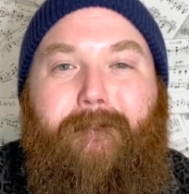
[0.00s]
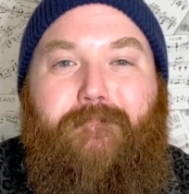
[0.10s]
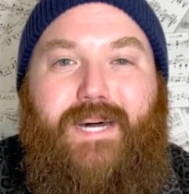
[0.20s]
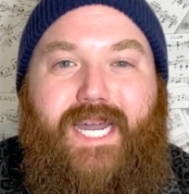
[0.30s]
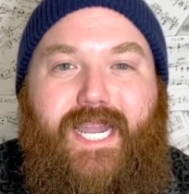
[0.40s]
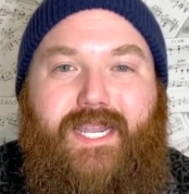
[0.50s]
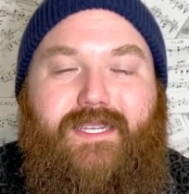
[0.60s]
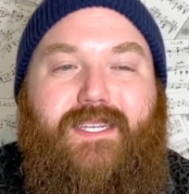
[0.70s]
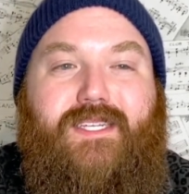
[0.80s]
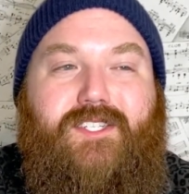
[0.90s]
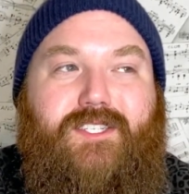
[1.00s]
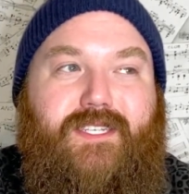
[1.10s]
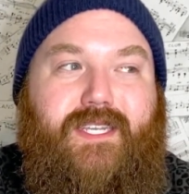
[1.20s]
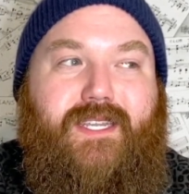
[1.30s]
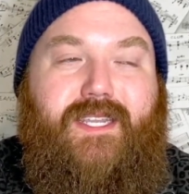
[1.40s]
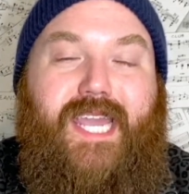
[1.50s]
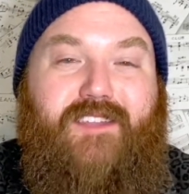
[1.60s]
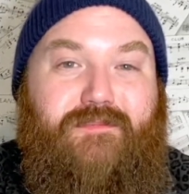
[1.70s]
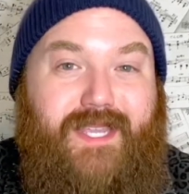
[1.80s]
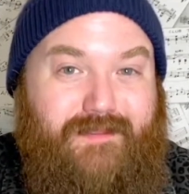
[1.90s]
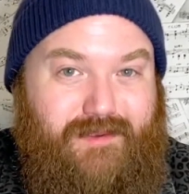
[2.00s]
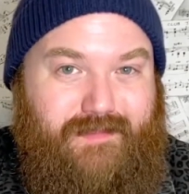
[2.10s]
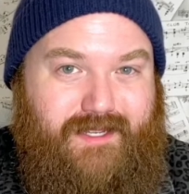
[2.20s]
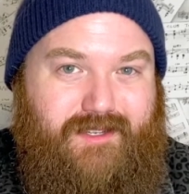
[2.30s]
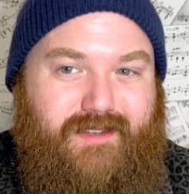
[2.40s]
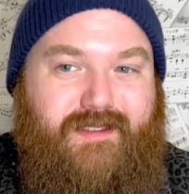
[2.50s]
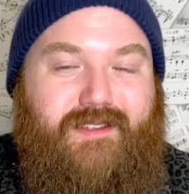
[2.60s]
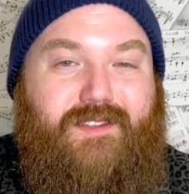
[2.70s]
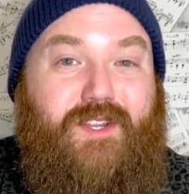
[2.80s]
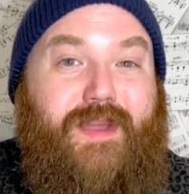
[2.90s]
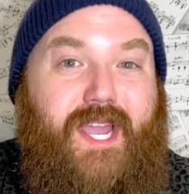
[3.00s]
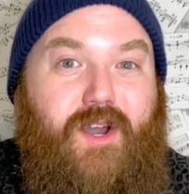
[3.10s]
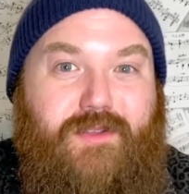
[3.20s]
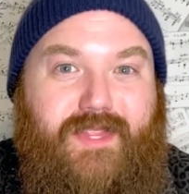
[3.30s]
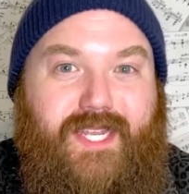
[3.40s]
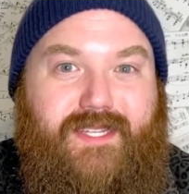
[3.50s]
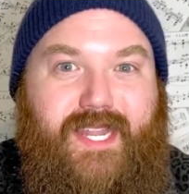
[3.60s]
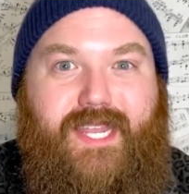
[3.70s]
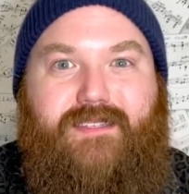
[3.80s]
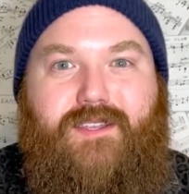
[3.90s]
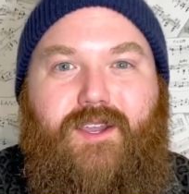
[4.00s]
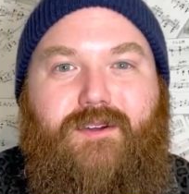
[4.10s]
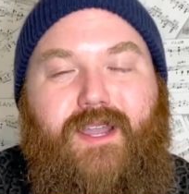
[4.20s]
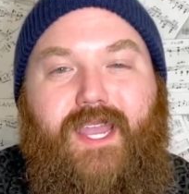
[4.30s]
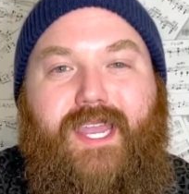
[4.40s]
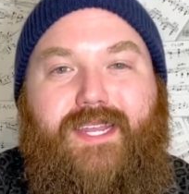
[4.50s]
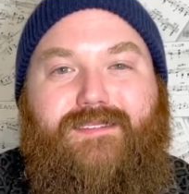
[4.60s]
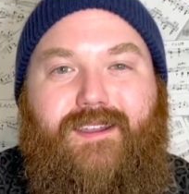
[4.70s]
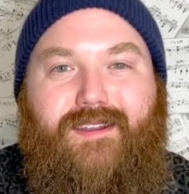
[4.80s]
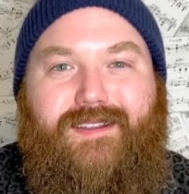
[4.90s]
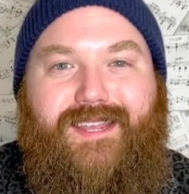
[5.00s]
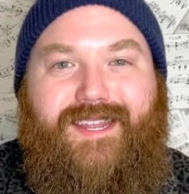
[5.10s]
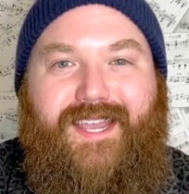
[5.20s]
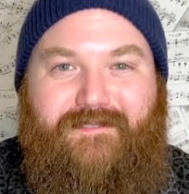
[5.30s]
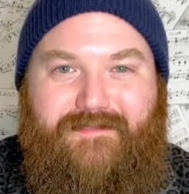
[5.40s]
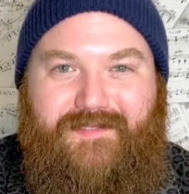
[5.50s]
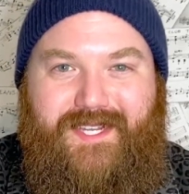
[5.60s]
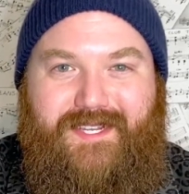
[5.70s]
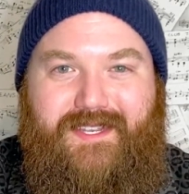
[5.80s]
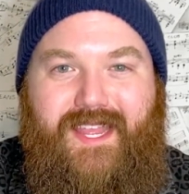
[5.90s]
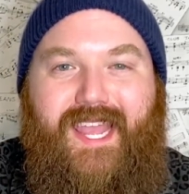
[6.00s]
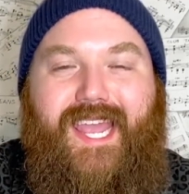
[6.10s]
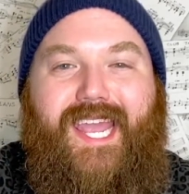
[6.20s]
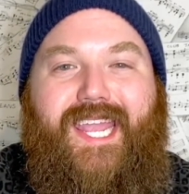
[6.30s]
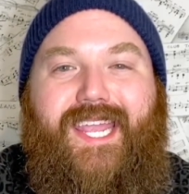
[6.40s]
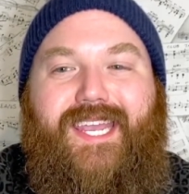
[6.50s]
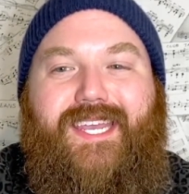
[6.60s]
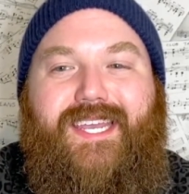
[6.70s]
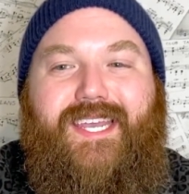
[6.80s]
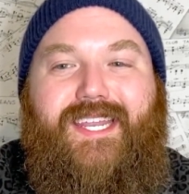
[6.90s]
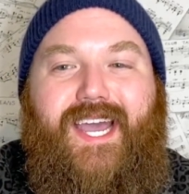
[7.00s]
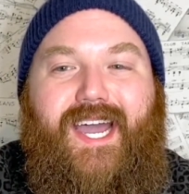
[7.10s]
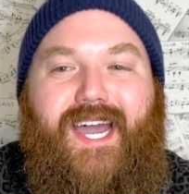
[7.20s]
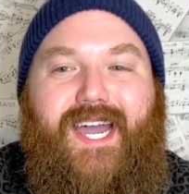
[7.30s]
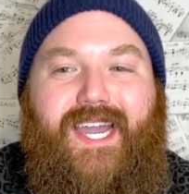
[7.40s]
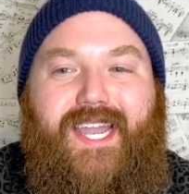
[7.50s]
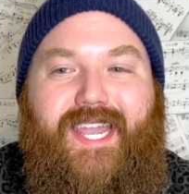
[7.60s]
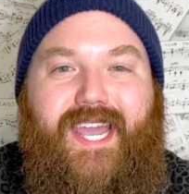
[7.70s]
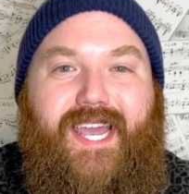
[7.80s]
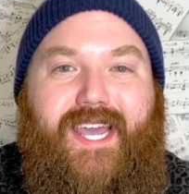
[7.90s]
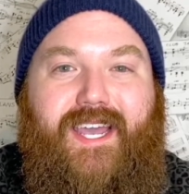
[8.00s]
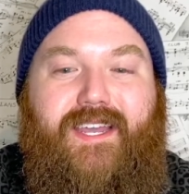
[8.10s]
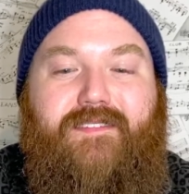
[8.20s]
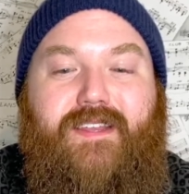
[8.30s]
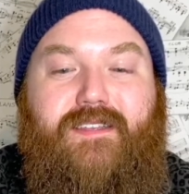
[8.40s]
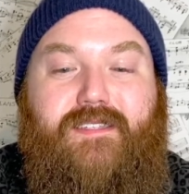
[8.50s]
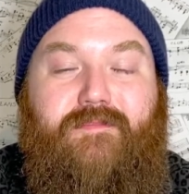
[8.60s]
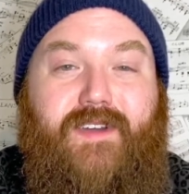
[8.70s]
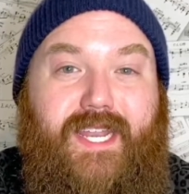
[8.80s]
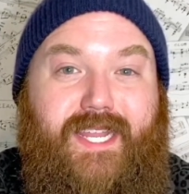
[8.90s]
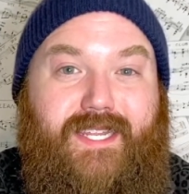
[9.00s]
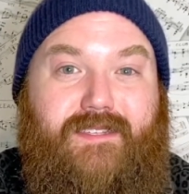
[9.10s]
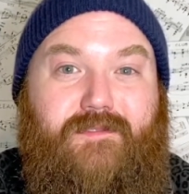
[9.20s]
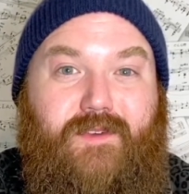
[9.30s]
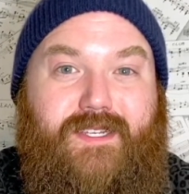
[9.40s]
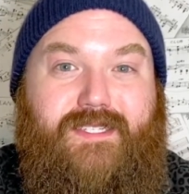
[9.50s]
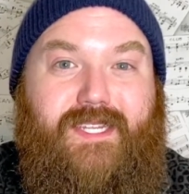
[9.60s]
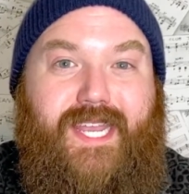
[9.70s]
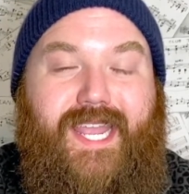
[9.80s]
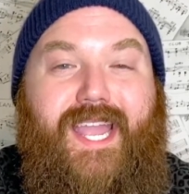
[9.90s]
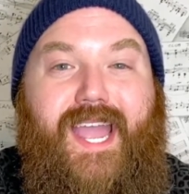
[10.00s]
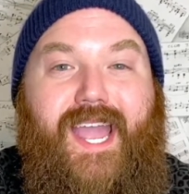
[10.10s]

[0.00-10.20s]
but she gave me permission to do my own thing today. So it's our day to have fun. And I had some fun ideas for us today.